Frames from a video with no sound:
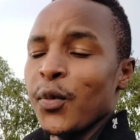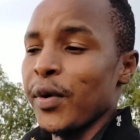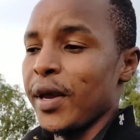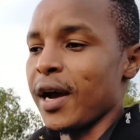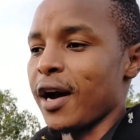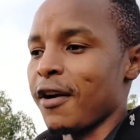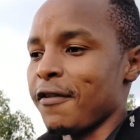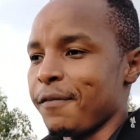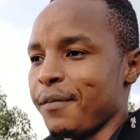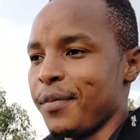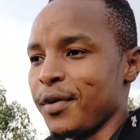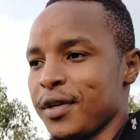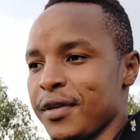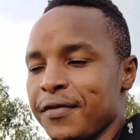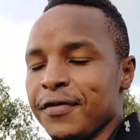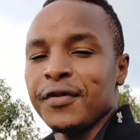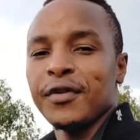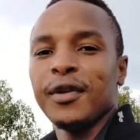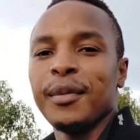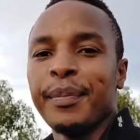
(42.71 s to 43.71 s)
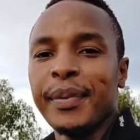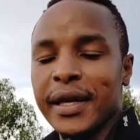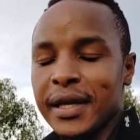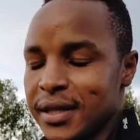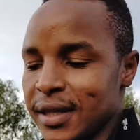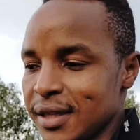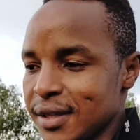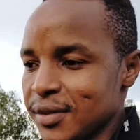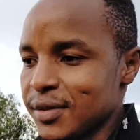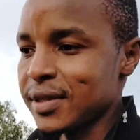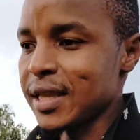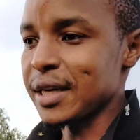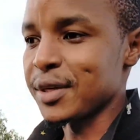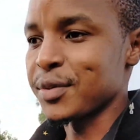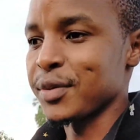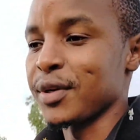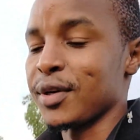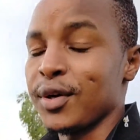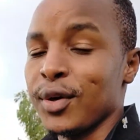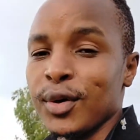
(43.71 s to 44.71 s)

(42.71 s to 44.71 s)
we have beautiful places that we